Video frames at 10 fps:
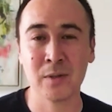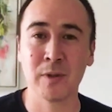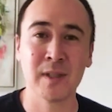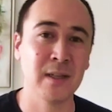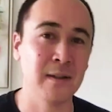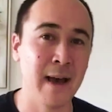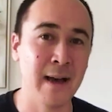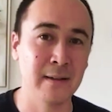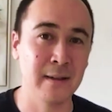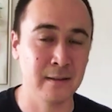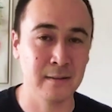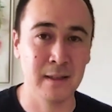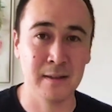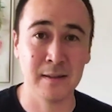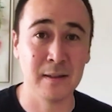We're seeing that in
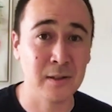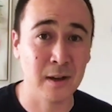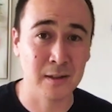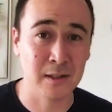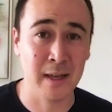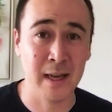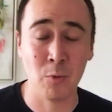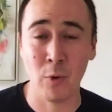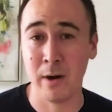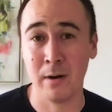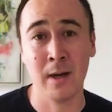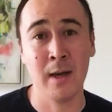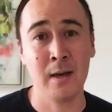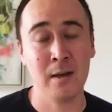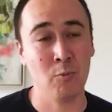Xinjiang today, where
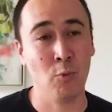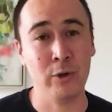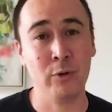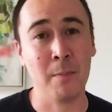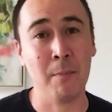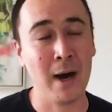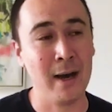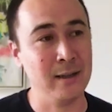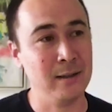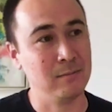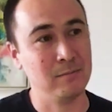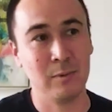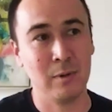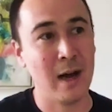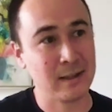when you combine
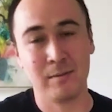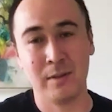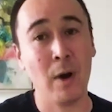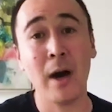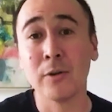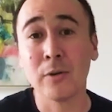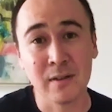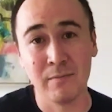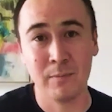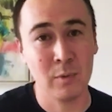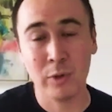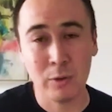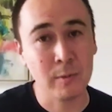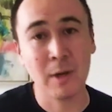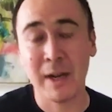when you
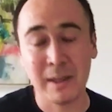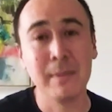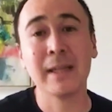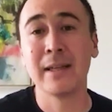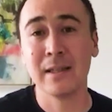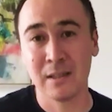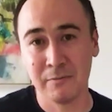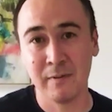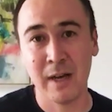combine millions of